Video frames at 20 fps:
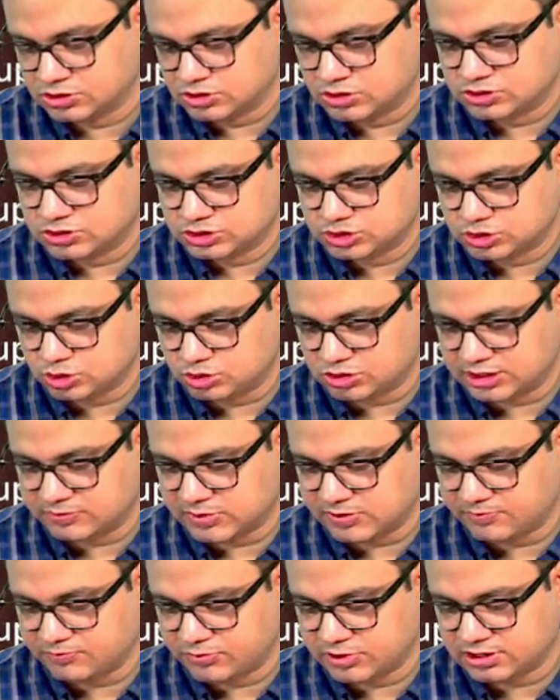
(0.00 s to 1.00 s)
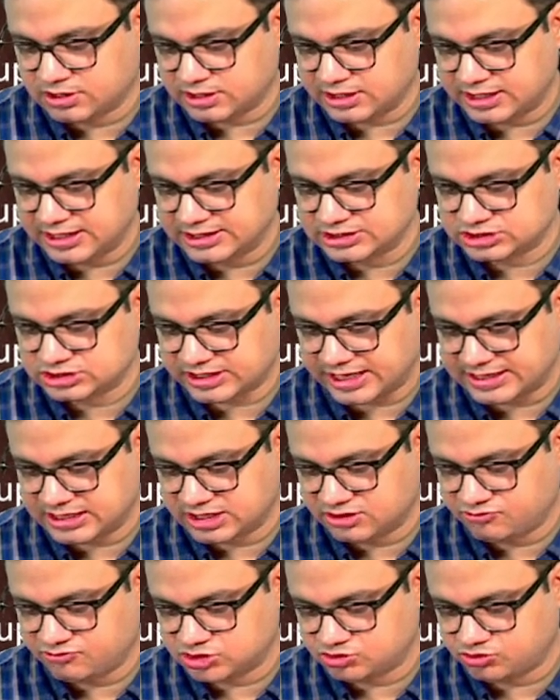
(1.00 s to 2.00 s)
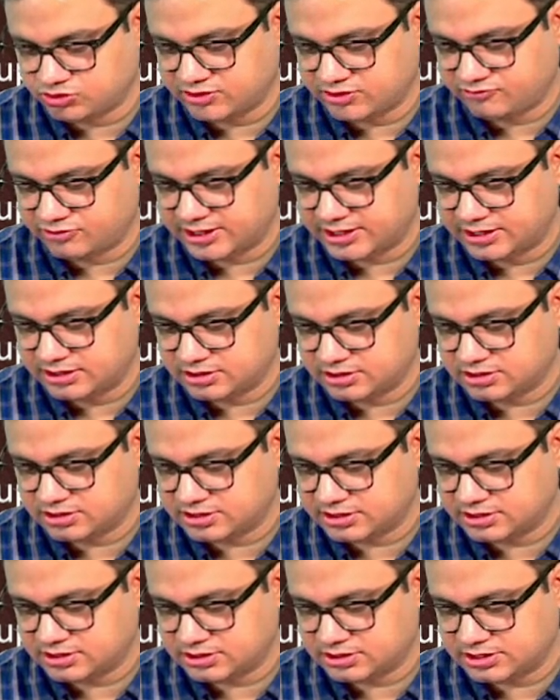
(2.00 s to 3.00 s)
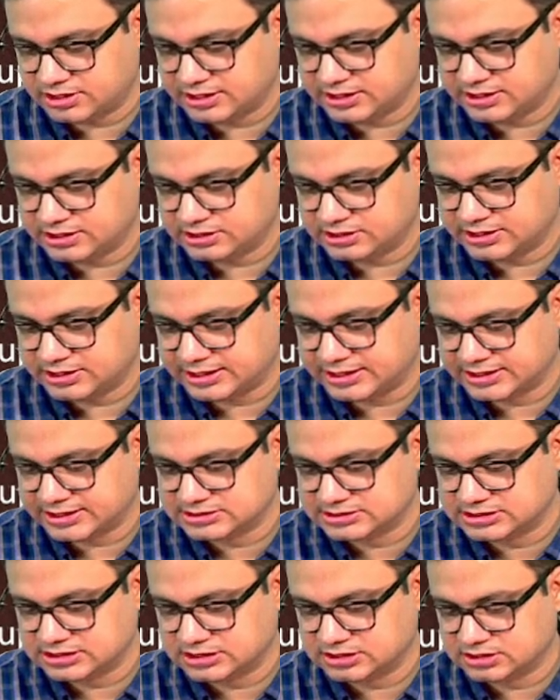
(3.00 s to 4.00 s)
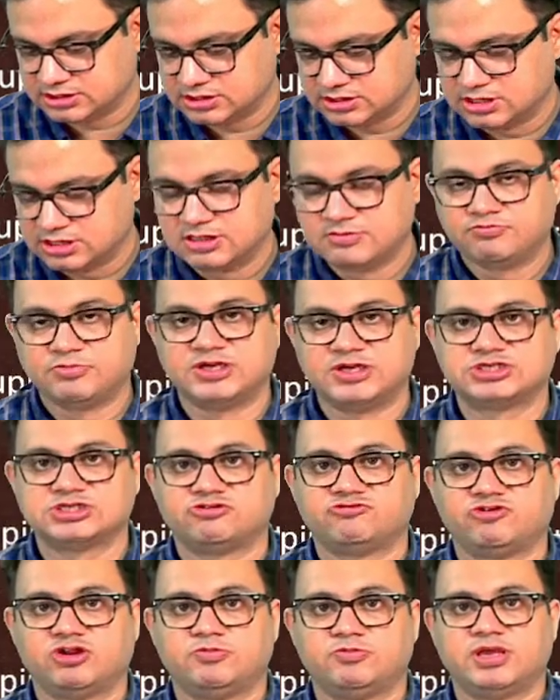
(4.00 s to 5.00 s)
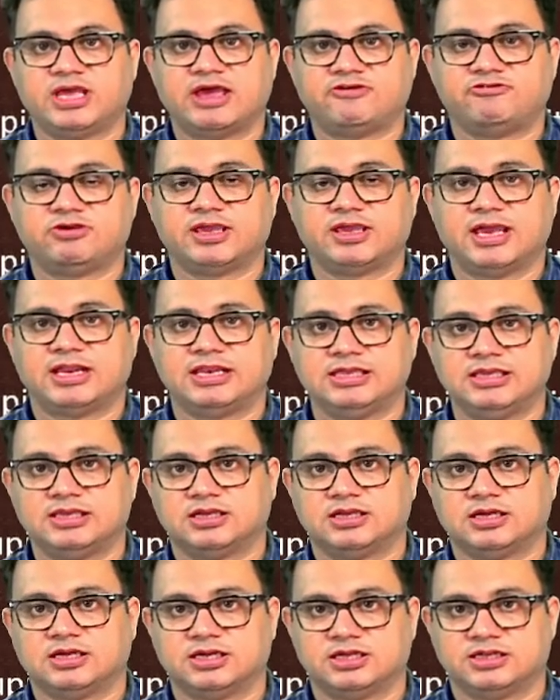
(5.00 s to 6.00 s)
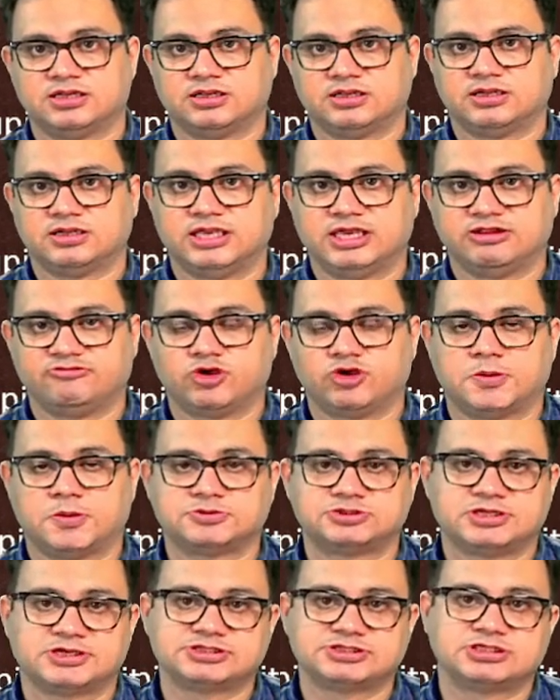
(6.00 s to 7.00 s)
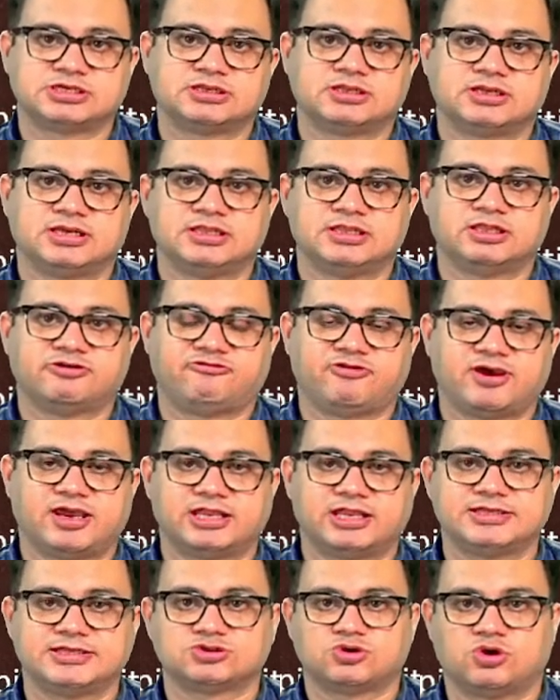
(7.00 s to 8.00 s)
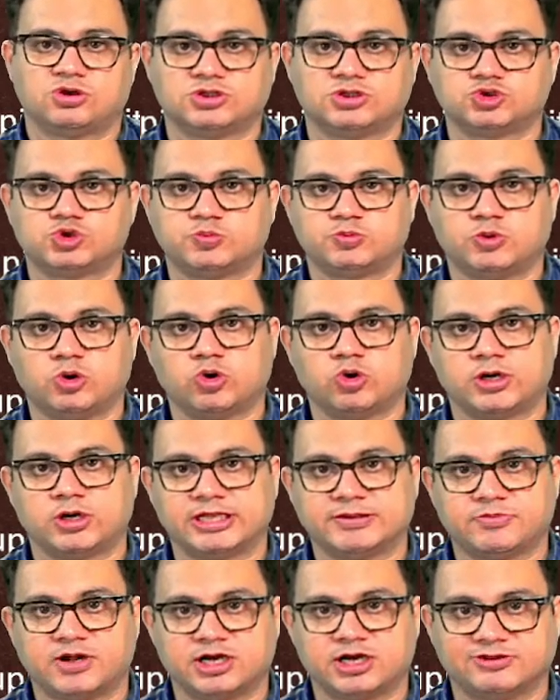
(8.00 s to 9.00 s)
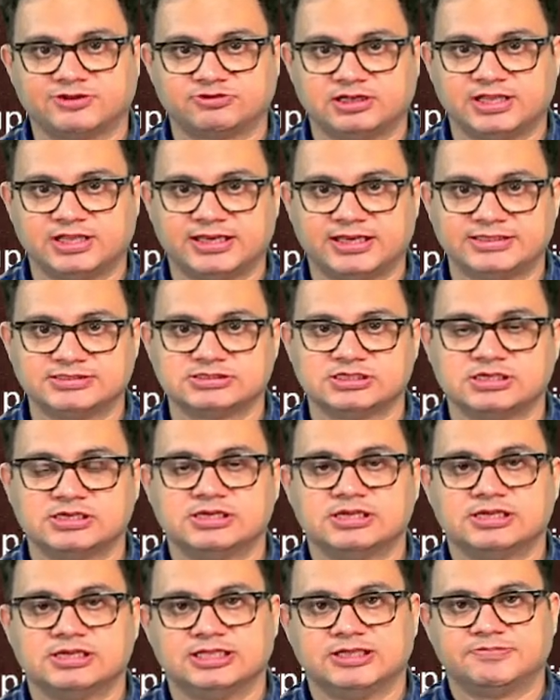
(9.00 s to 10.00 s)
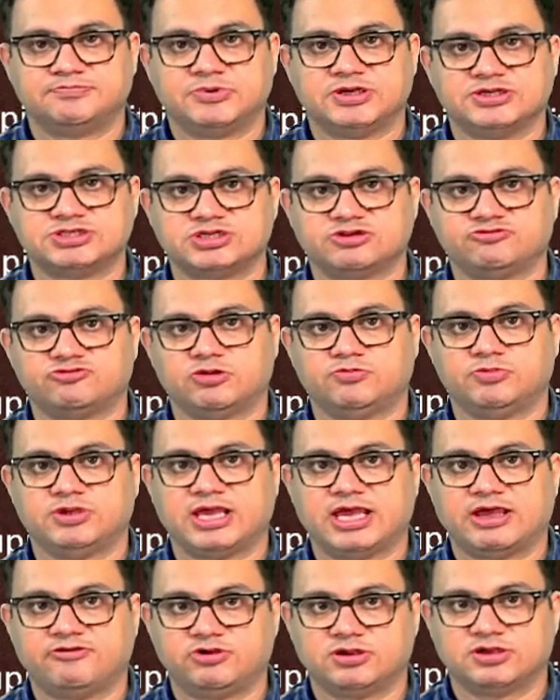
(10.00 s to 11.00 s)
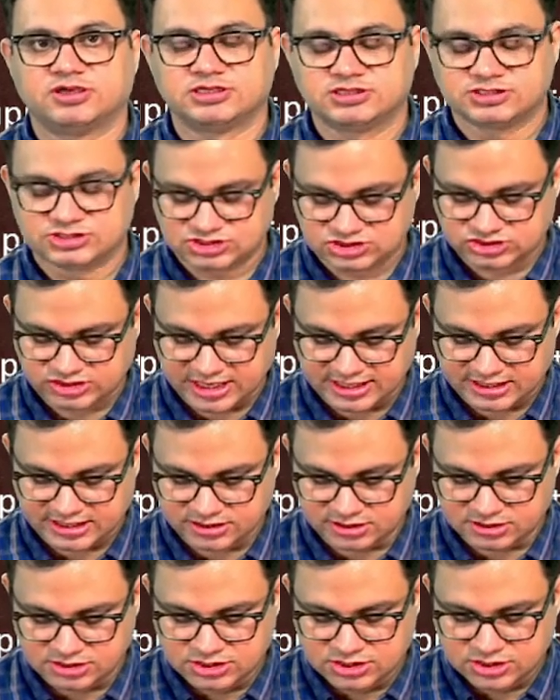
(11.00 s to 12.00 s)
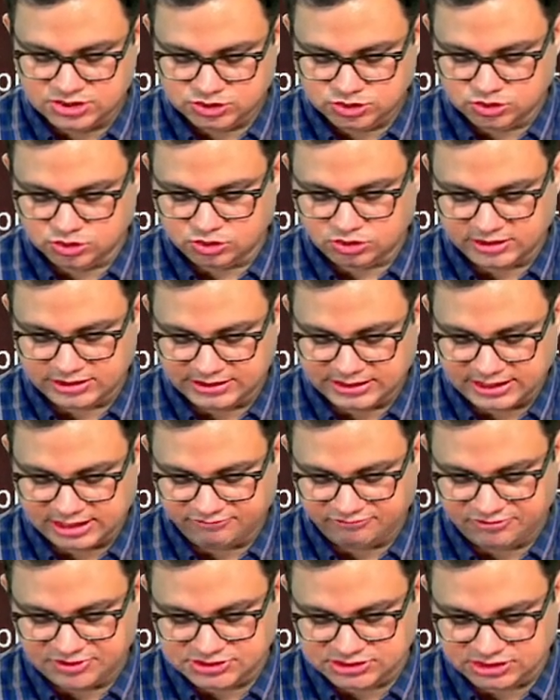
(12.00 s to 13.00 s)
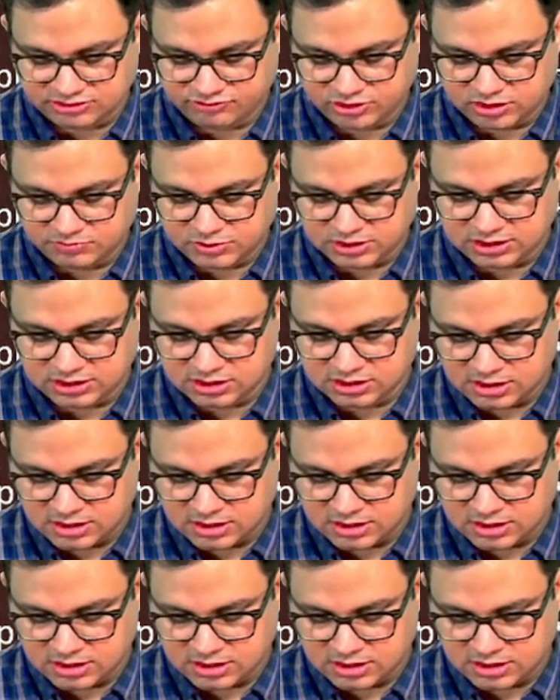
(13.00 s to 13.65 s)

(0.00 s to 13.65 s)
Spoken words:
So remember, in stridor which we have read, that is the patient will be having any airway obstruction in the pharynx or the supraglottic part of the larynx, the patient will be having a stridor. So clinical feature will be